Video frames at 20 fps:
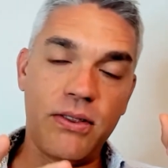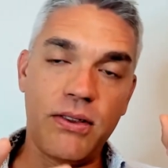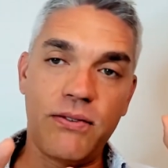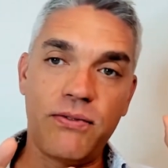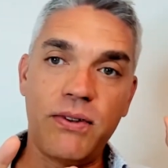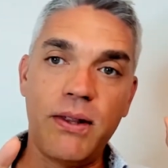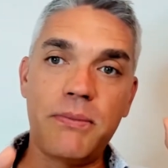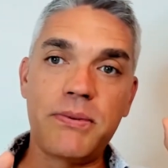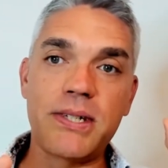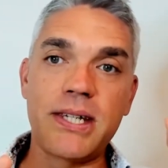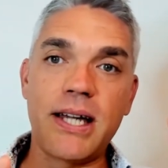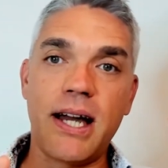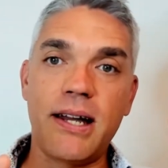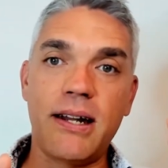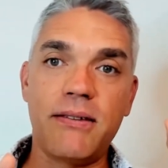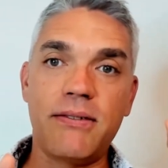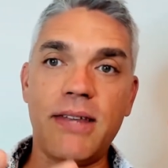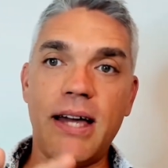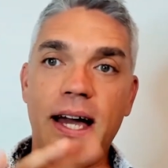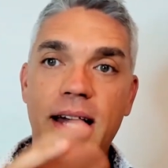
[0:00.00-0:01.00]
flip side
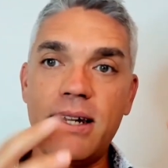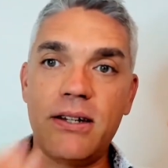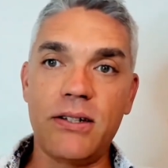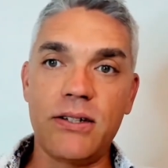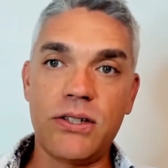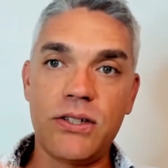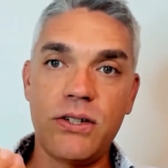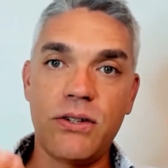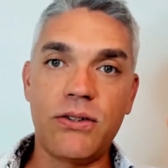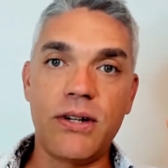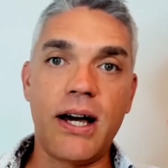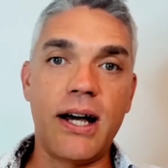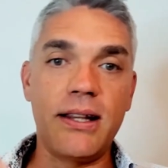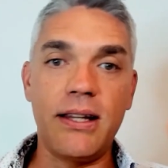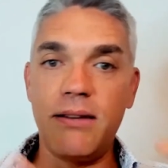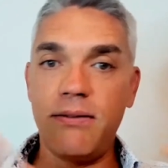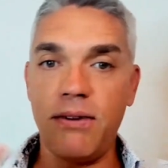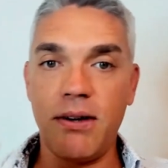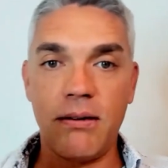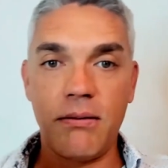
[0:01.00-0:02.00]
of that is you're not
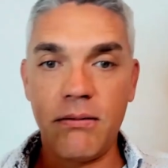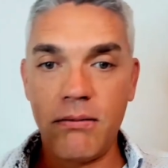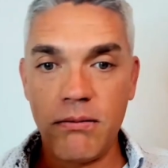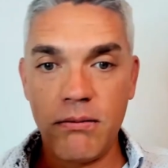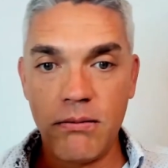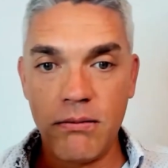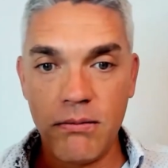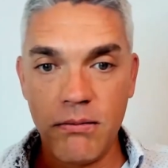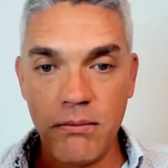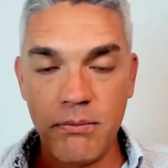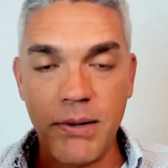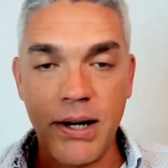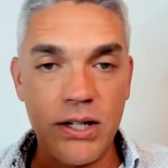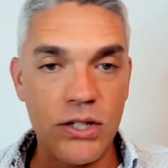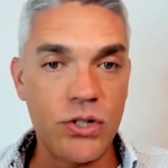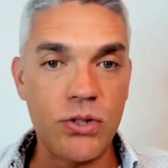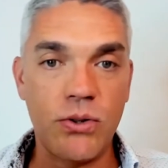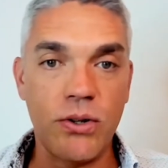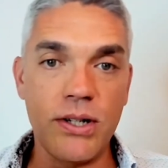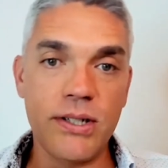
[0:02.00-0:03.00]
living by
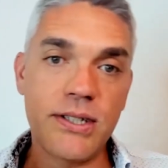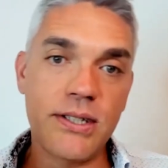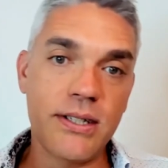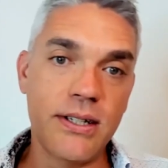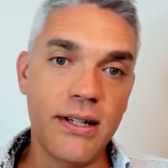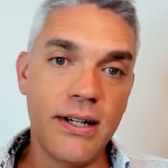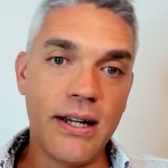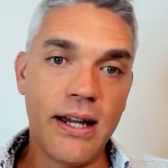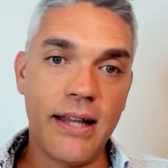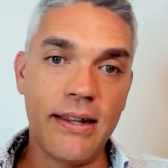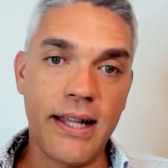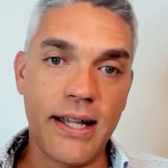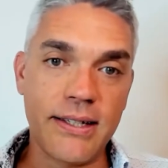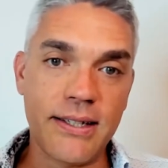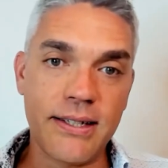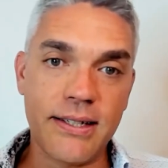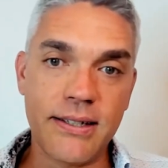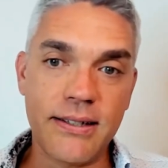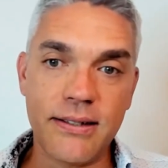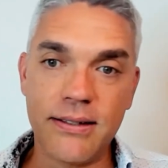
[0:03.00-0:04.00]
choice. And
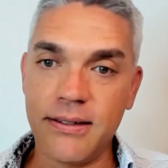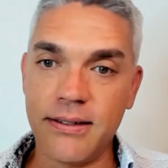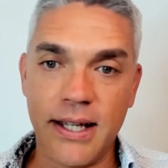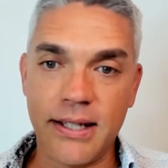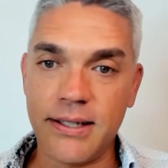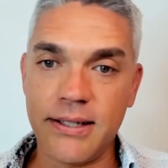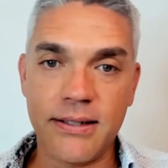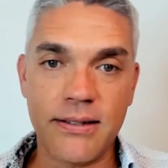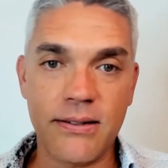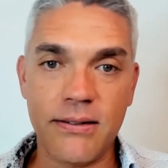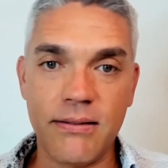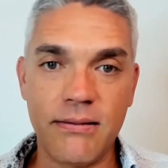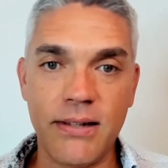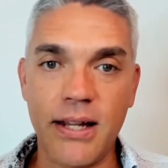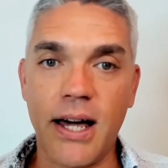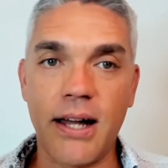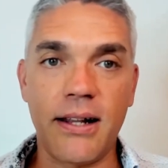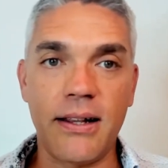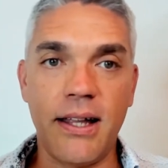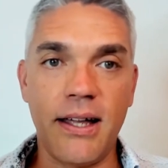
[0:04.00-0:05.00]
that's
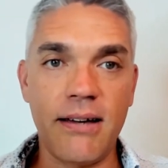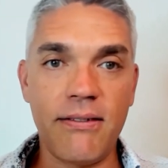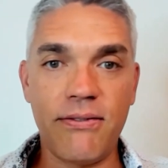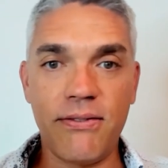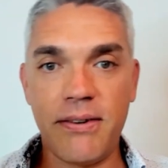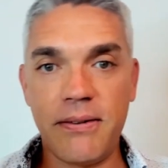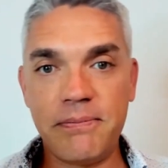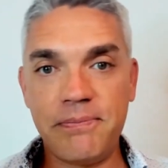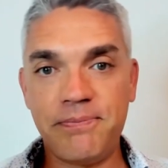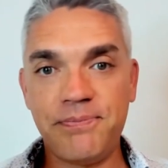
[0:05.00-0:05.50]
not a life.